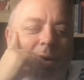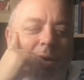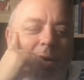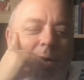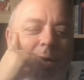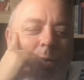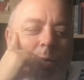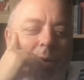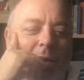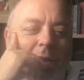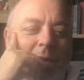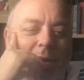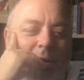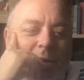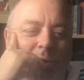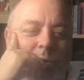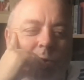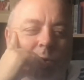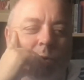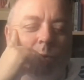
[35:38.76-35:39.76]
when they
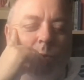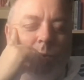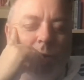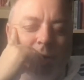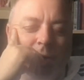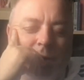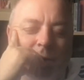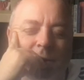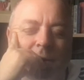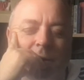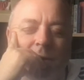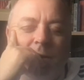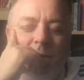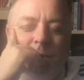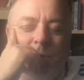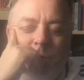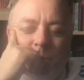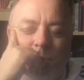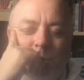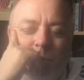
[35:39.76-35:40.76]
saw that we had signed
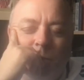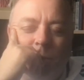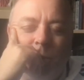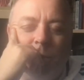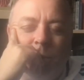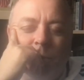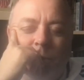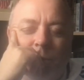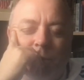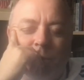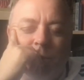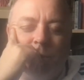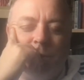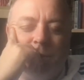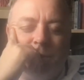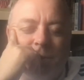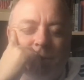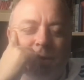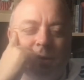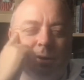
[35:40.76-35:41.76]
them, could
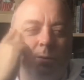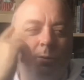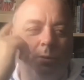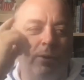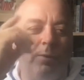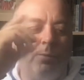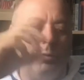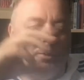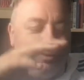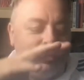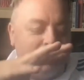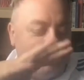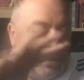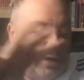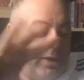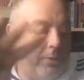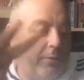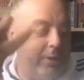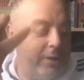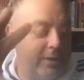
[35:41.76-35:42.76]
see that we were
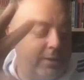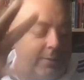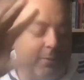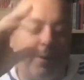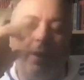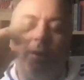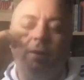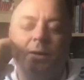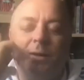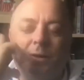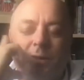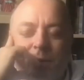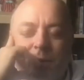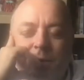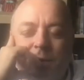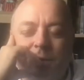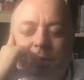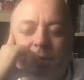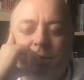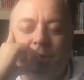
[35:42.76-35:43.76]
serious about next
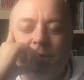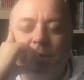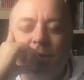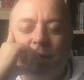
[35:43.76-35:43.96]
season.